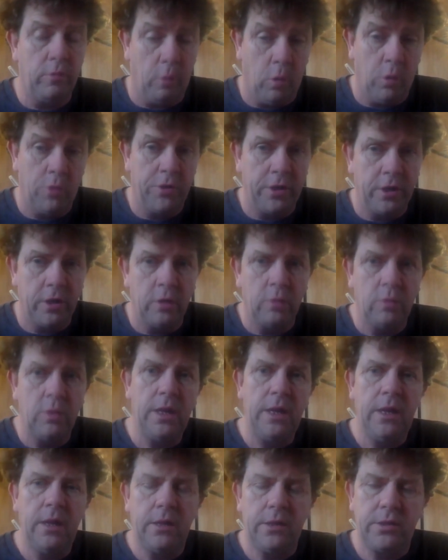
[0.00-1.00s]
audio
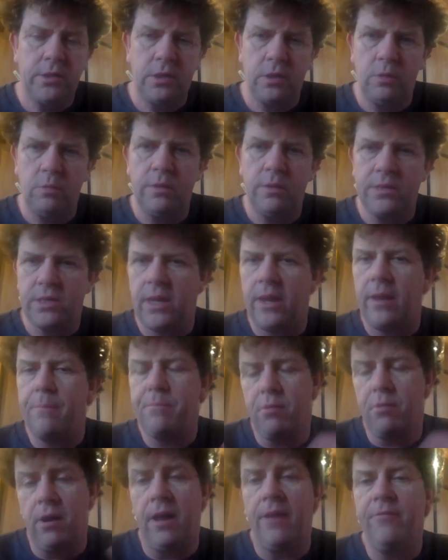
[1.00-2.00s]
to, say, a
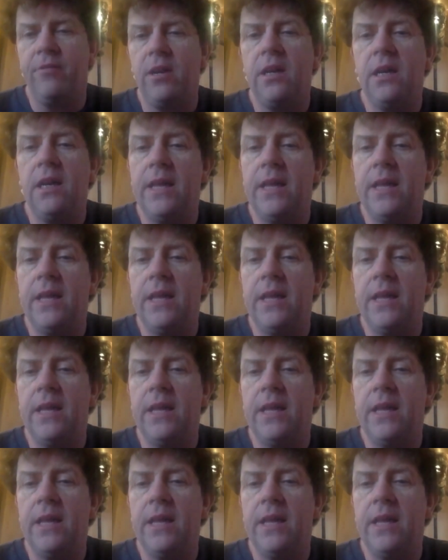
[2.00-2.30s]
private